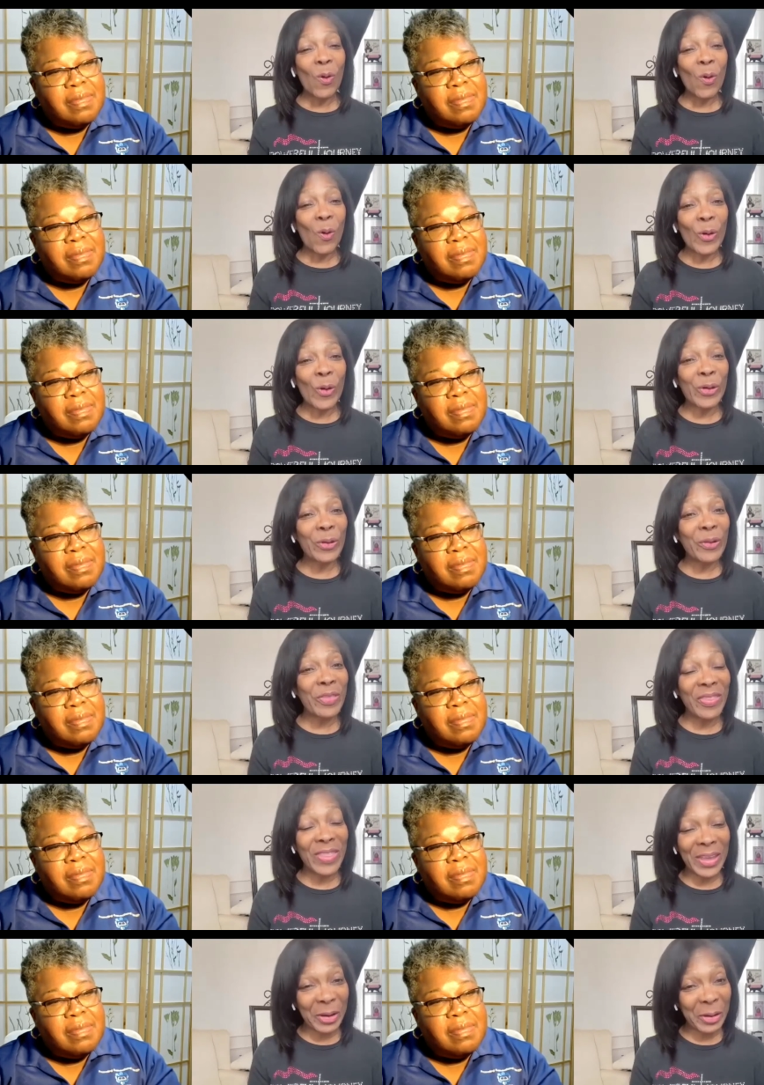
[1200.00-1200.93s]
Speaker 1: order
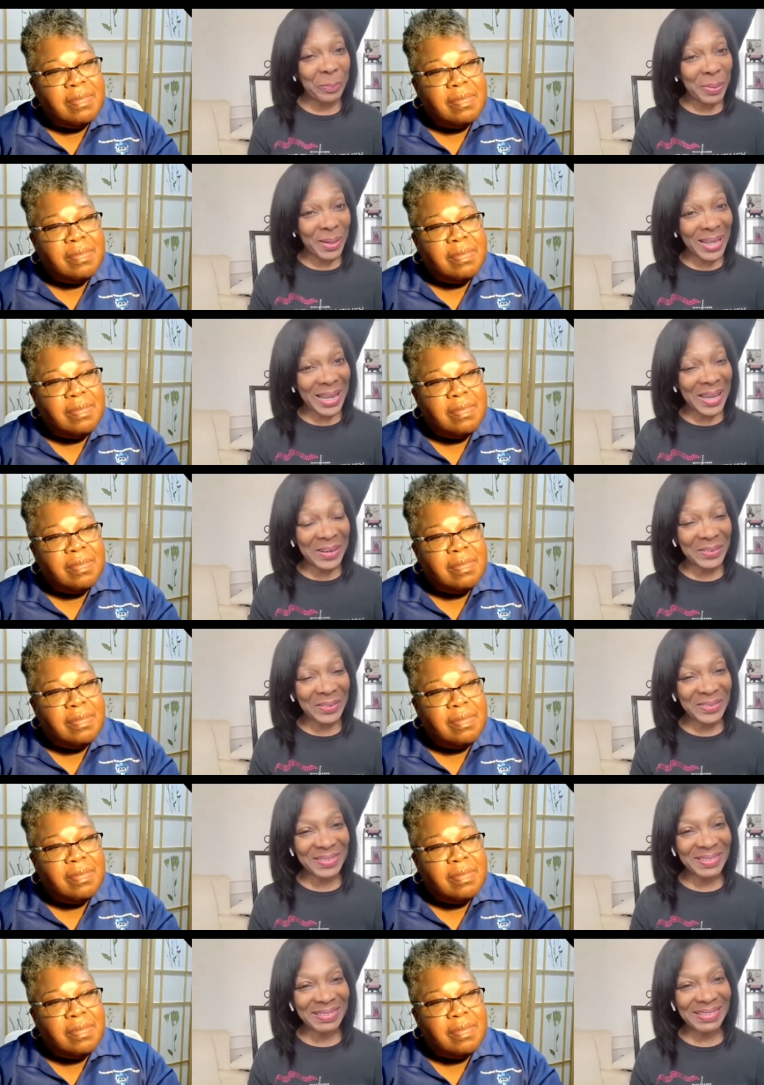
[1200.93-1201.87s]
their
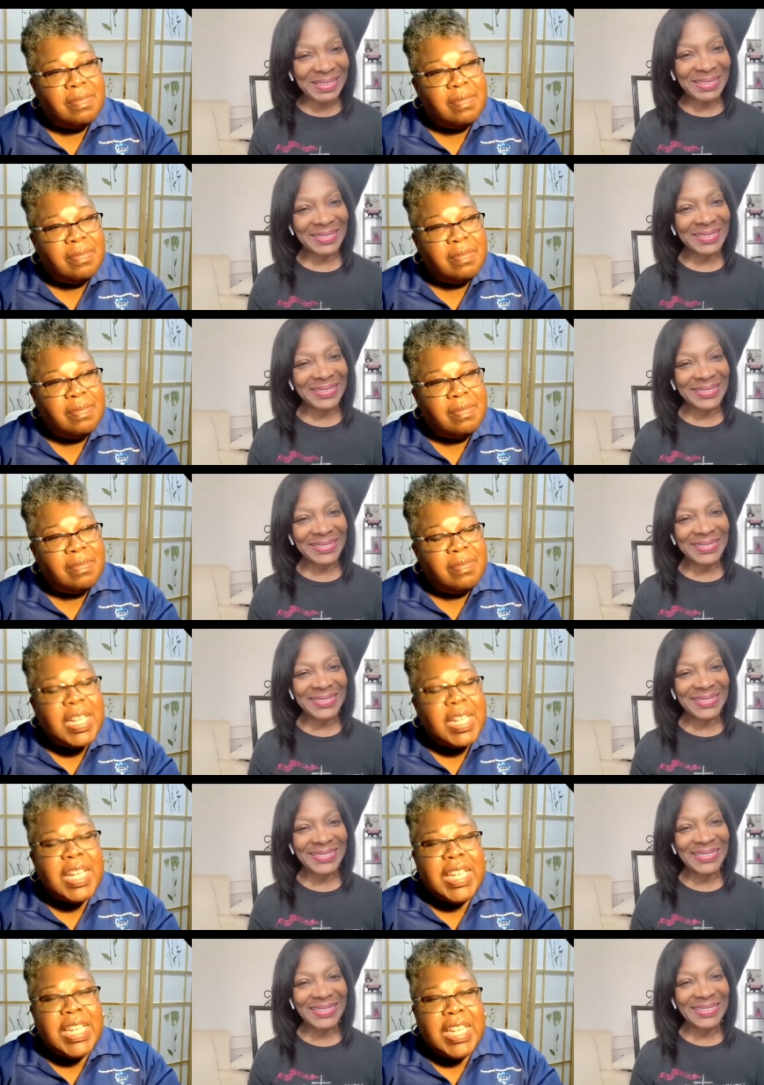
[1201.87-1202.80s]
planner?
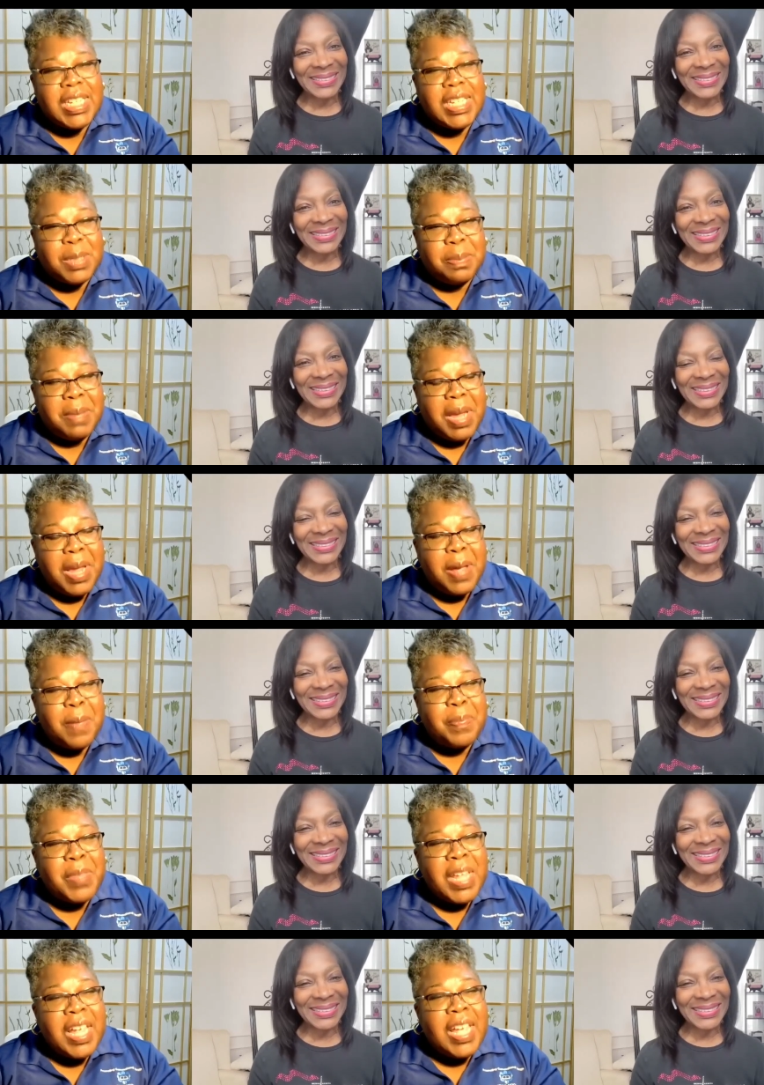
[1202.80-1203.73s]
Speaker 2: Yes,
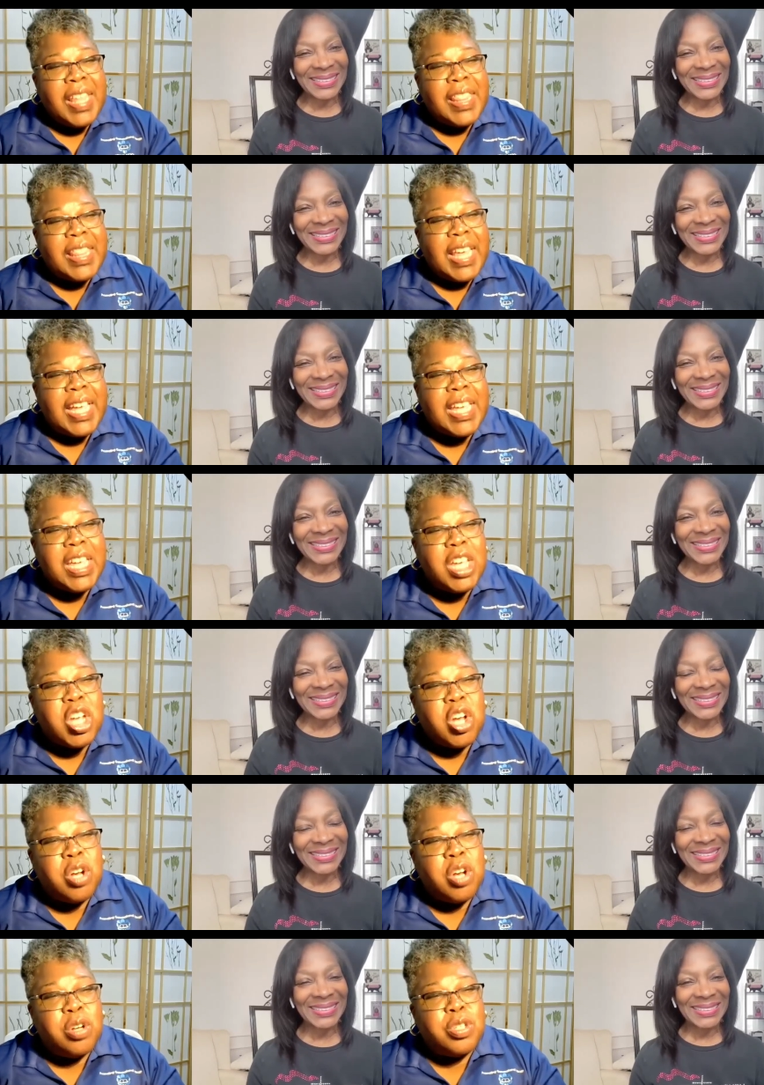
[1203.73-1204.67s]
ma'am. They can
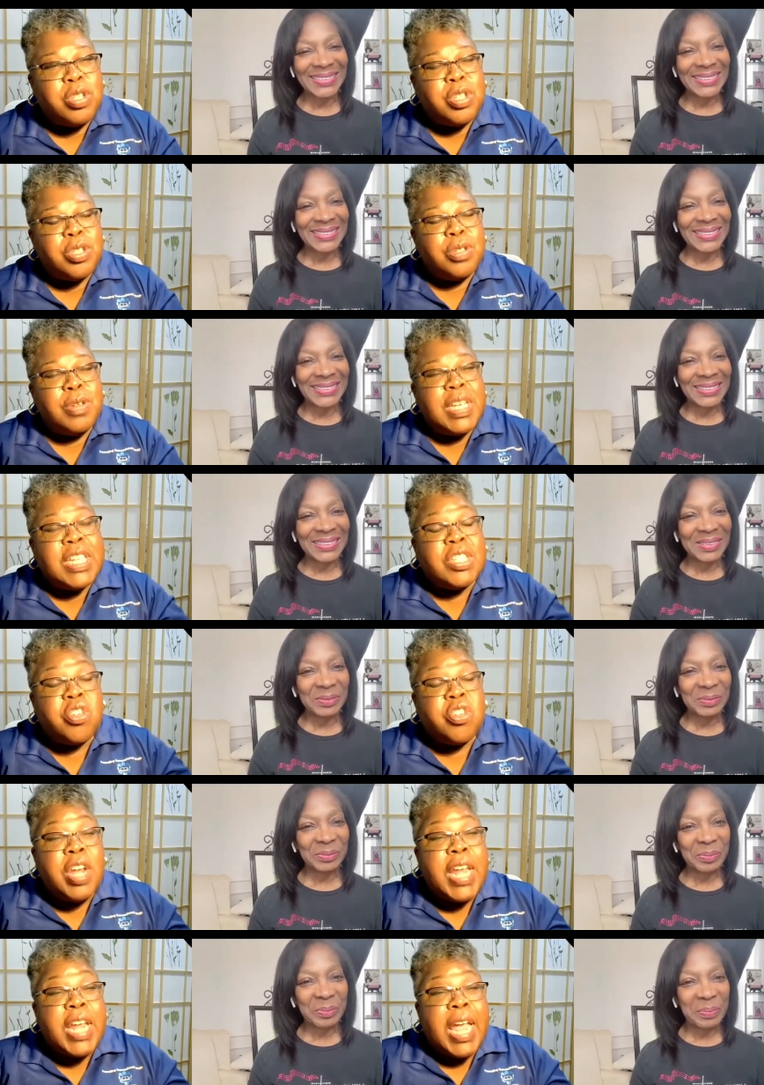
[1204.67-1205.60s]
go to it's
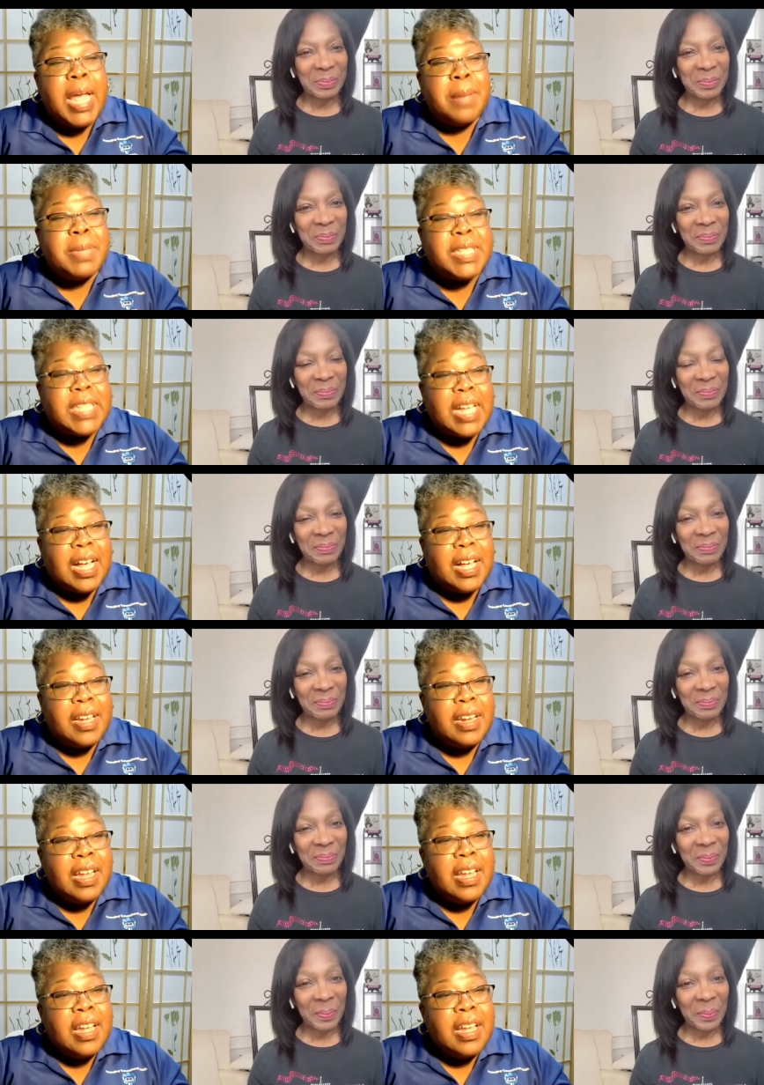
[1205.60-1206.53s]
on
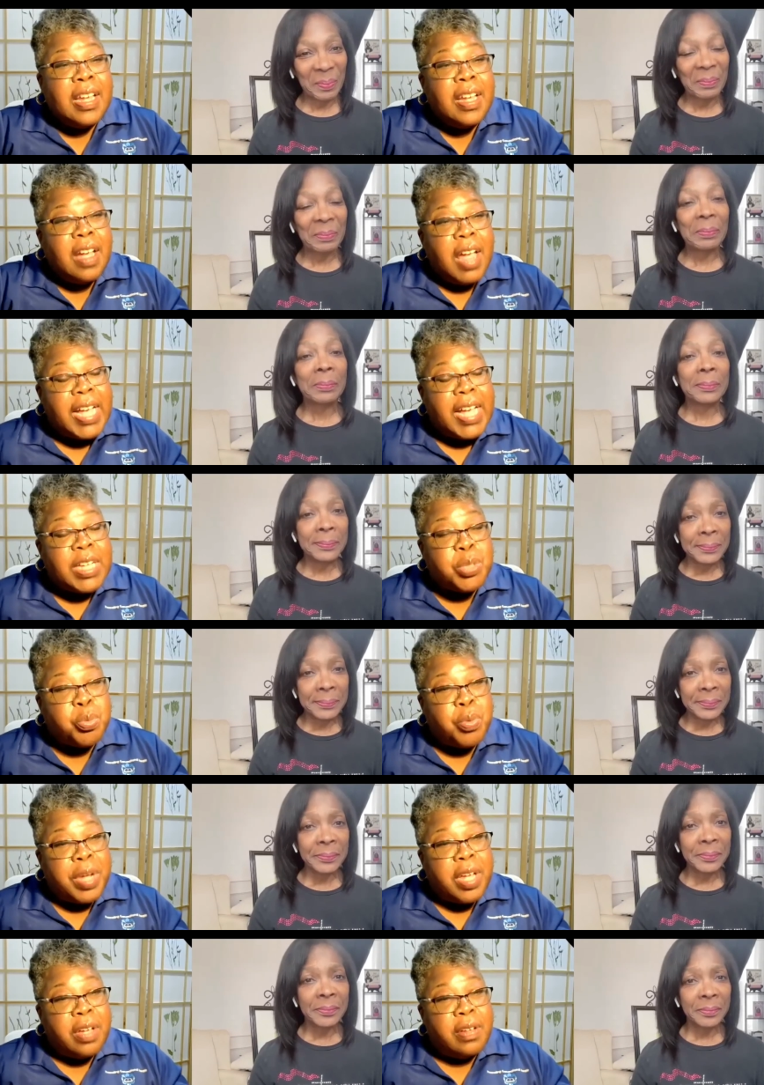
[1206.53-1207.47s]
Amazon as
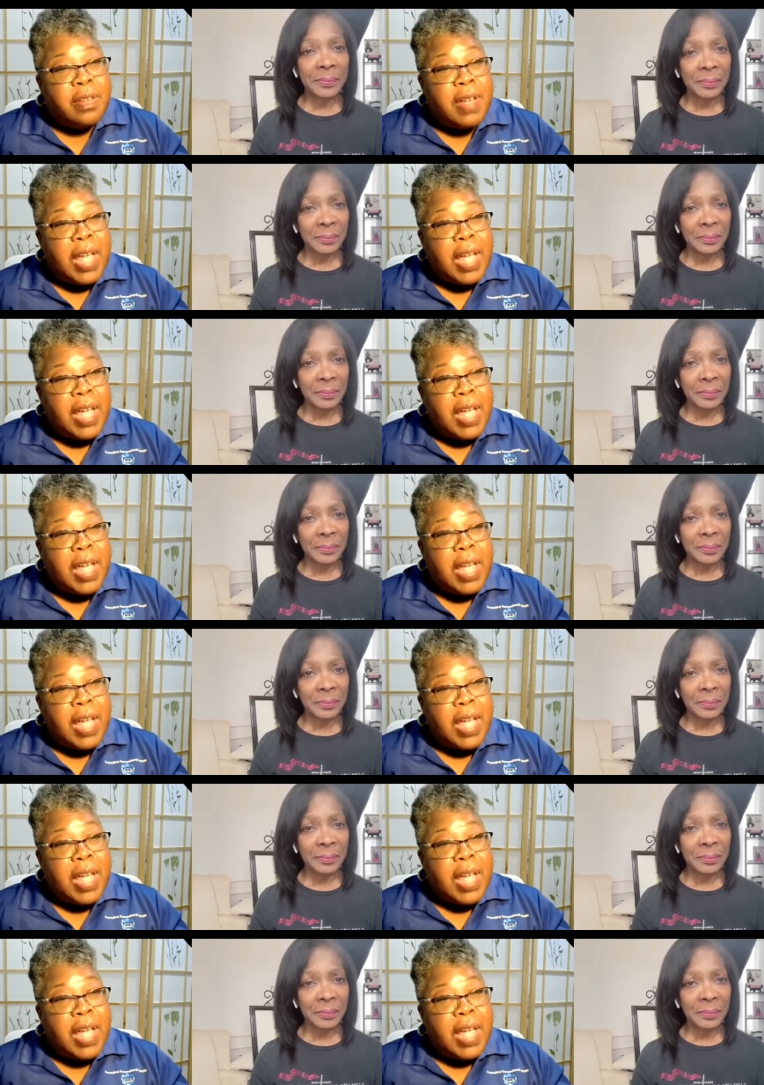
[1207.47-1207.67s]
well,